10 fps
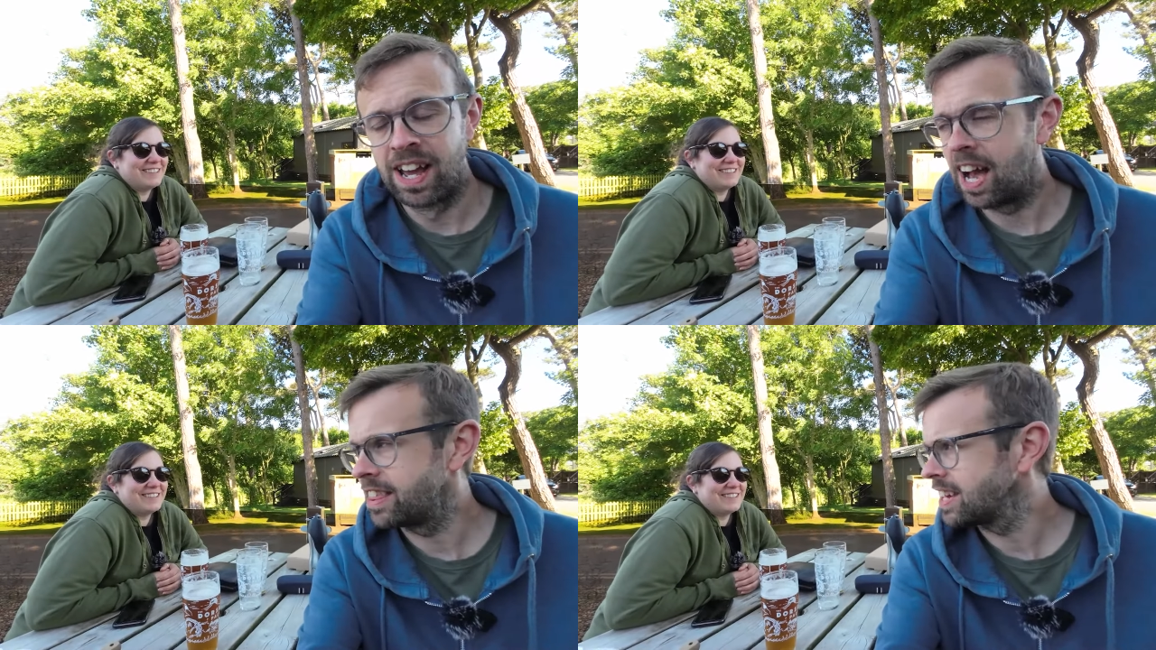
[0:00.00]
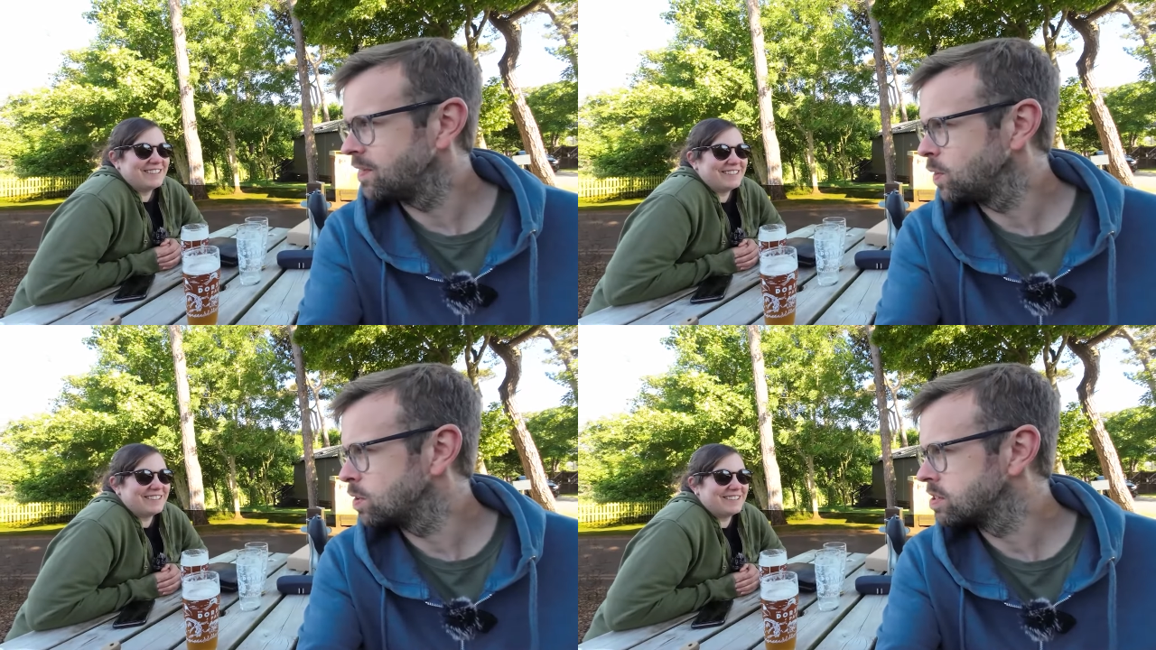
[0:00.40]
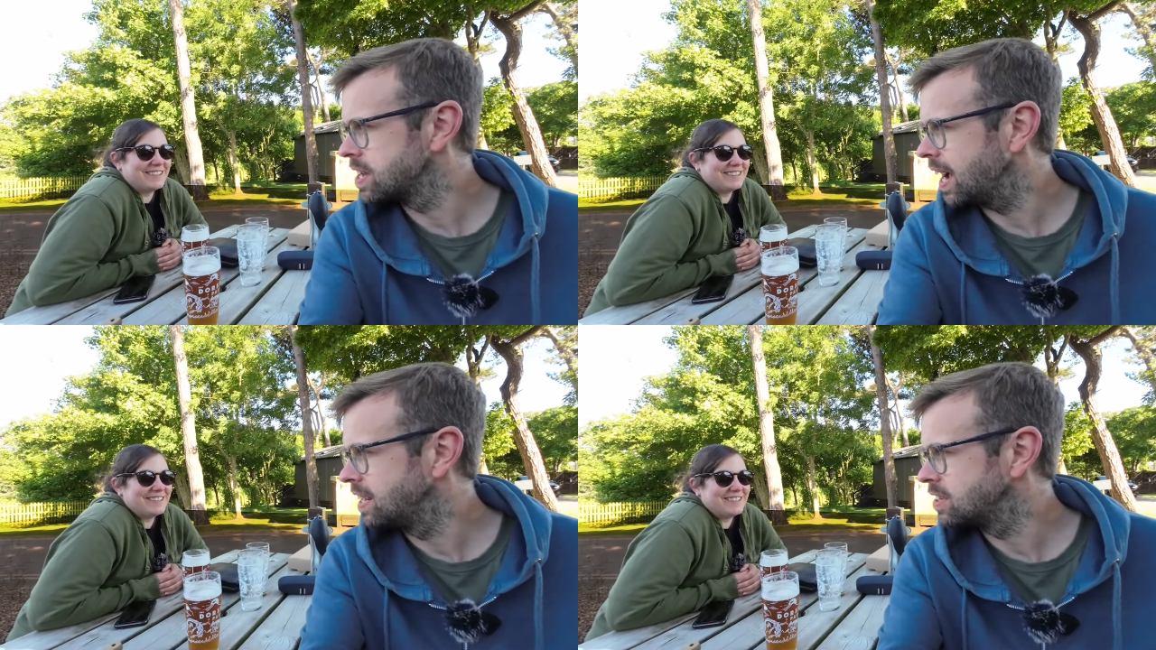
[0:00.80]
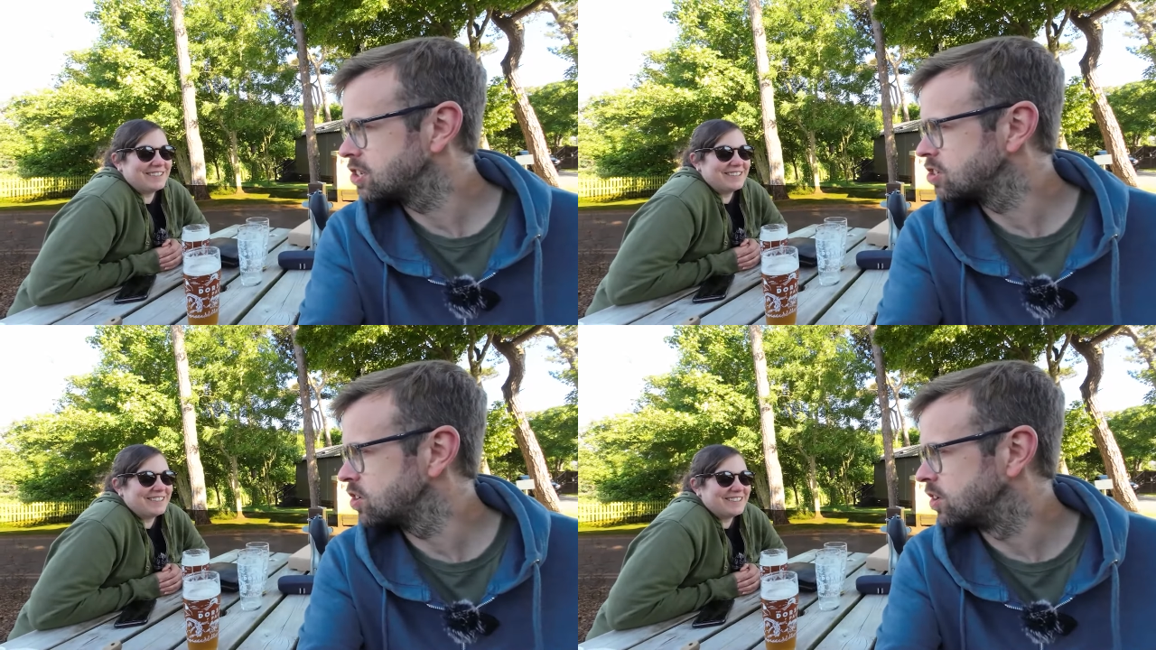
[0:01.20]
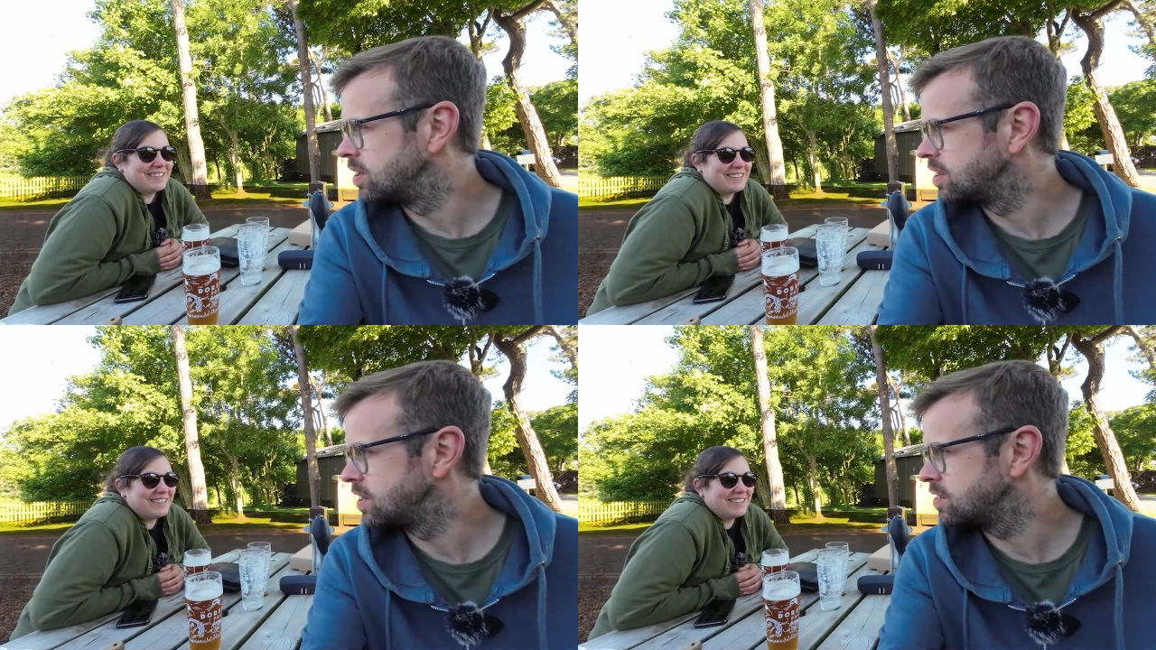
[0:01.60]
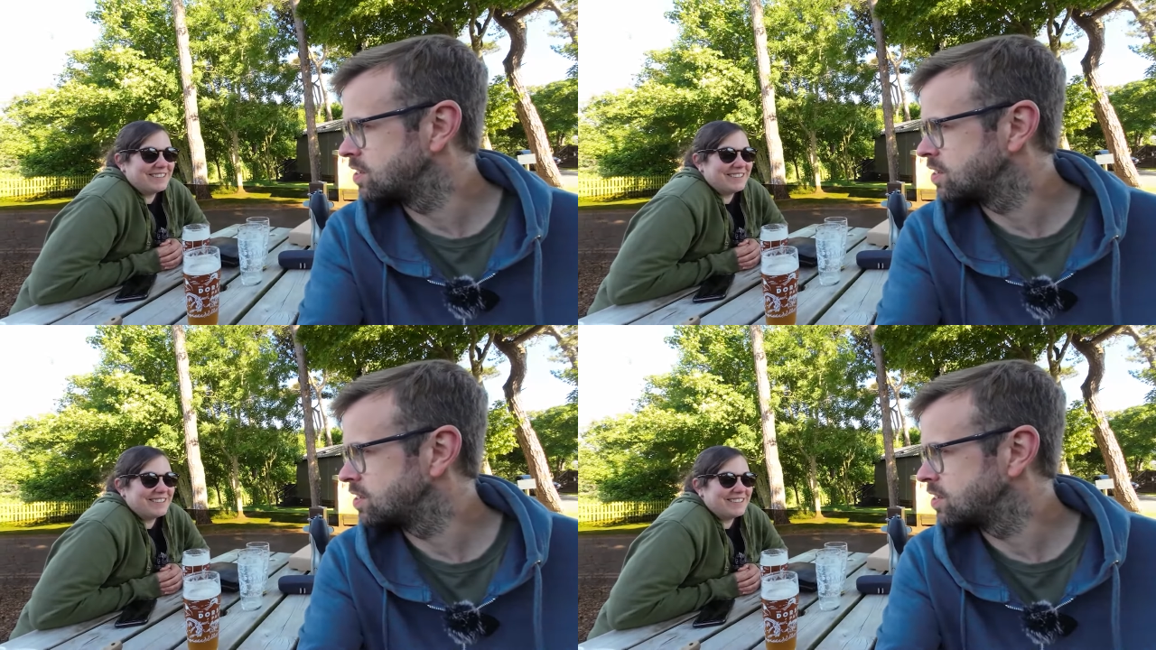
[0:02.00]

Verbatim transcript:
Speaker 1: I think if you were sat in the sun, you'd